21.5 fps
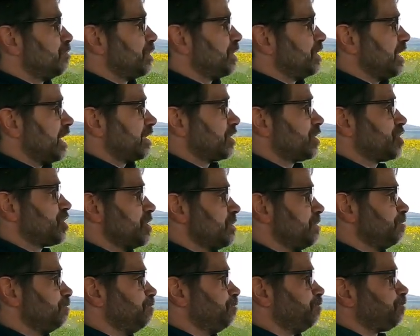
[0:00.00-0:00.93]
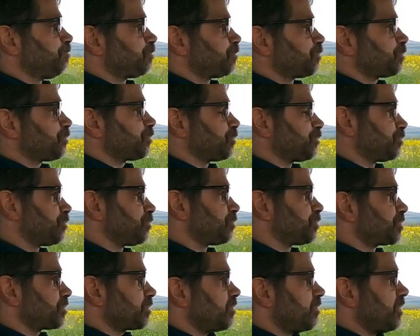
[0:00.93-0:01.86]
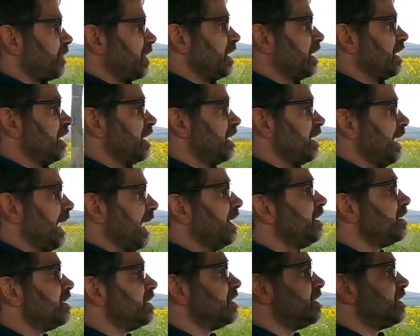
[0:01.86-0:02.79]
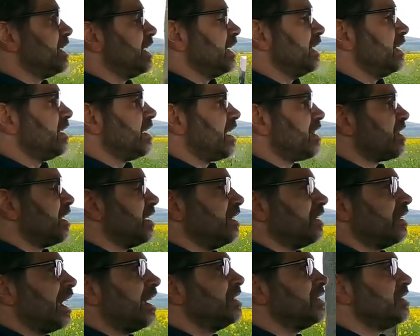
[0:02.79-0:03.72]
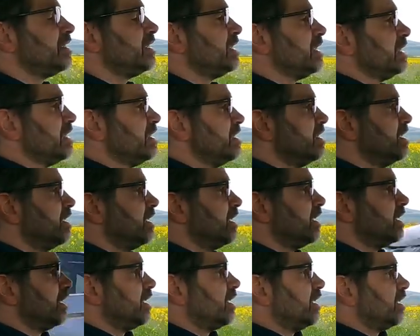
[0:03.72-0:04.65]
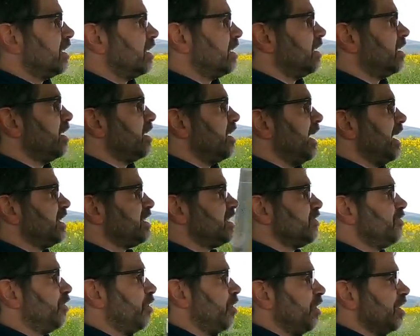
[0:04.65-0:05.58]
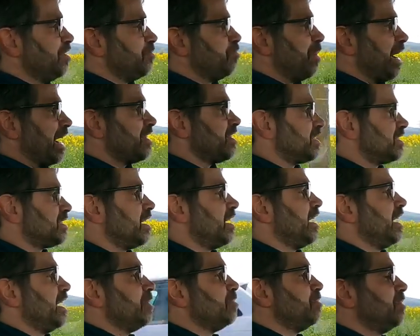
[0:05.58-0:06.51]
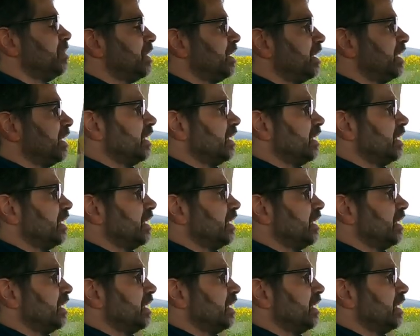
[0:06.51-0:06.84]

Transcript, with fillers: production uh, ended in, I think, 1984. Uh, and by the time